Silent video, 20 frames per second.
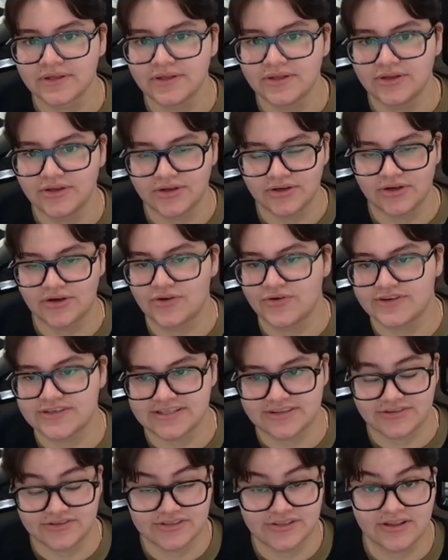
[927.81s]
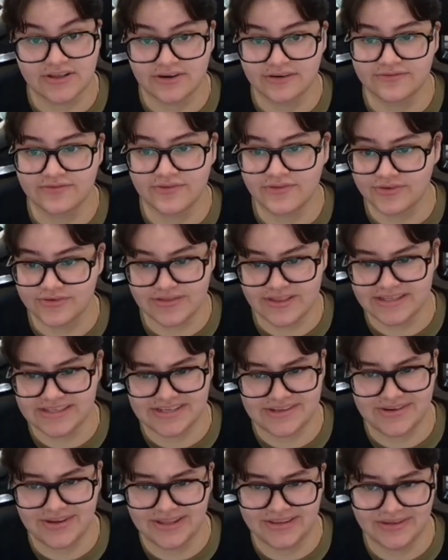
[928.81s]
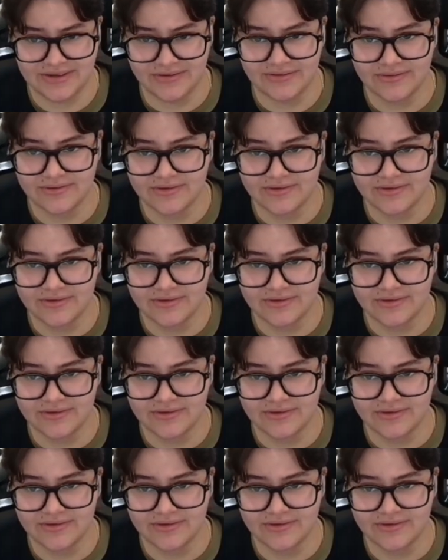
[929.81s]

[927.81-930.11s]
You're gonna notice that there's a lot of other things that you can do.